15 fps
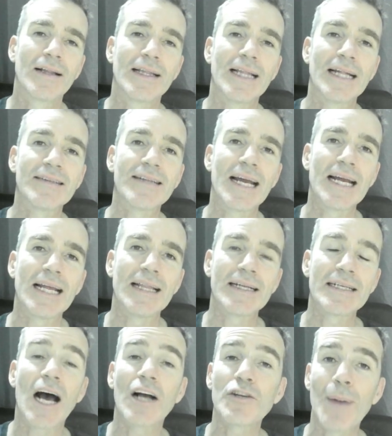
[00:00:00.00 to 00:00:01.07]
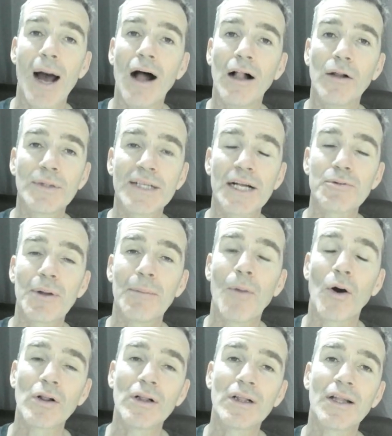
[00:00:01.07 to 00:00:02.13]
They say the Taj Mahal was actually
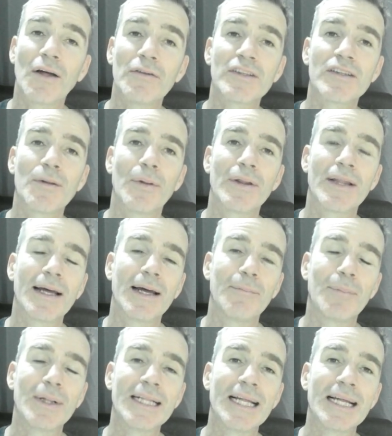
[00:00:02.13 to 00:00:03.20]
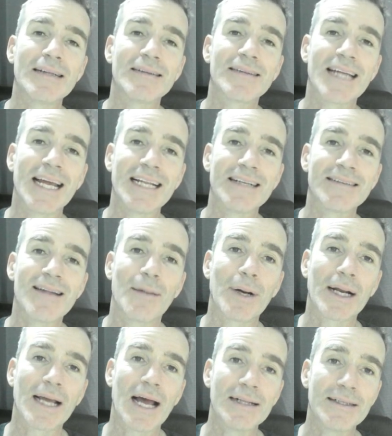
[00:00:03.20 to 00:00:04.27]
modeled on some of the buildings in
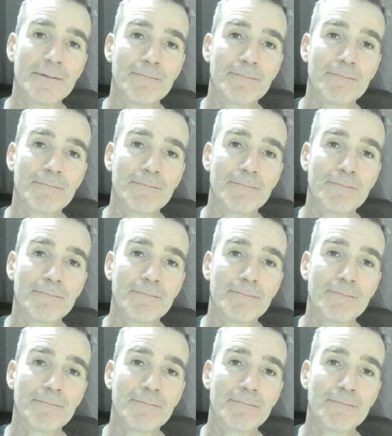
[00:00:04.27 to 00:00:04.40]
Samarkand.